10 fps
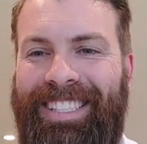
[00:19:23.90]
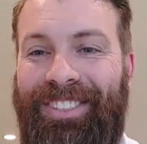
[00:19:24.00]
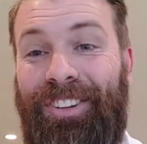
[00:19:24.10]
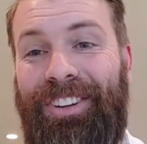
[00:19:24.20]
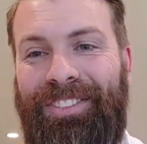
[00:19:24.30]

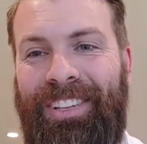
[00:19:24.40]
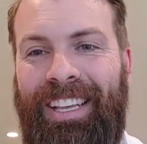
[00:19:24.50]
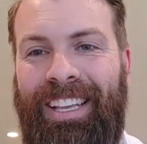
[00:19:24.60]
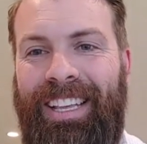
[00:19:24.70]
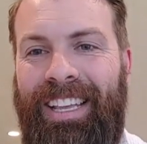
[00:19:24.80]
sort of.
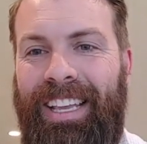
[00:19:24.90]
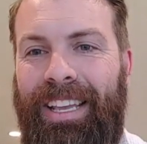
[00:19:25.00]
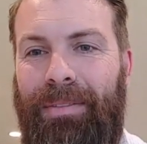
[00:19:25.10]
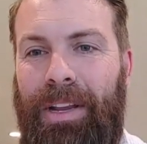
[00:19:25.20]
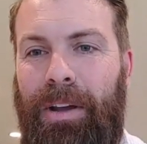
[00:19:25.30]

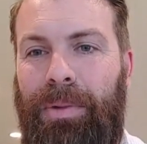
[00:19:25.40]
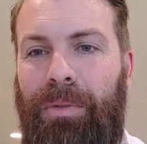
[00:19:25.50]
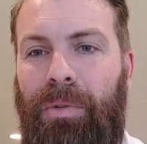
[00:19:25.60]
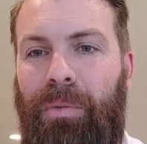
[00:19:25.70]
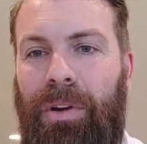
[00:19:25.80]
In my
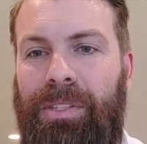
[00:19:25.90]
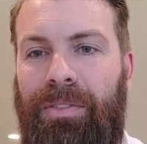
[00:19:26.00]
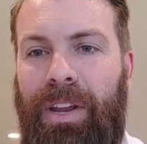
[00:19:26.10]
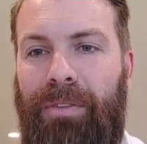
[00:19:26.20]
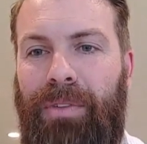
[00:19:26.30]
company, we work
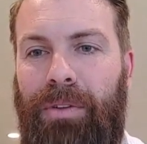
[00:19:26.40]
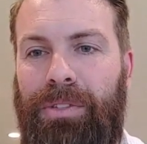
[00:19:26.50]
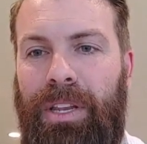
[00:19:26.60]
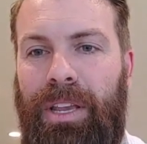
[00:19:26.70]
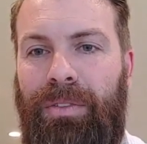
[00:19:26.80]
seven and a half
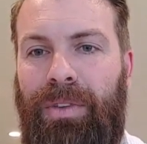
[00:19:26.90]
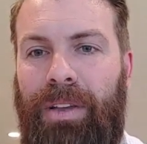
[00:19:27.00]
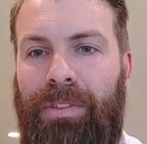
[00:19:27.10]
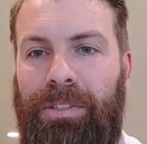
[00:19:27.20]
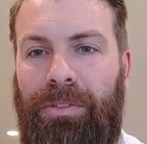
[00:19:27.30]
hours a day,
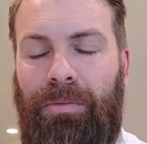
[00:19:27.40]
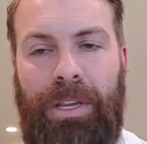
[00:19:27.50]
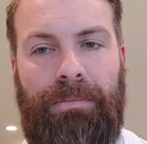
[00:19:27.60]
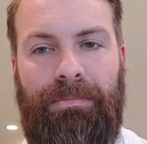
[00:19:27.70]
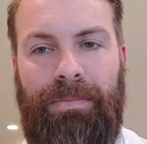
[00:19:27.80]
five days a
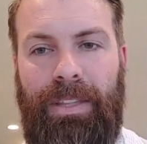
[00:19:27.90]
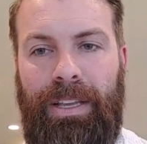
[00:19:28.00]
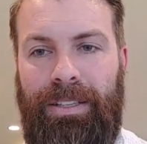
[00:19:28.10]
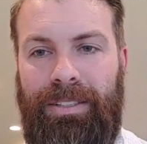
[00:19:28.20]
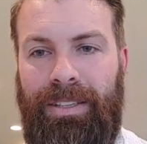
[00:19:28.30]
week.
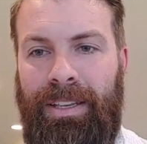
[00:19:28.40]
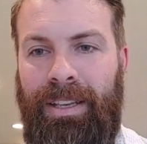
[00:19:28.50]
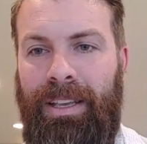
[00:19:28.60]
Nice.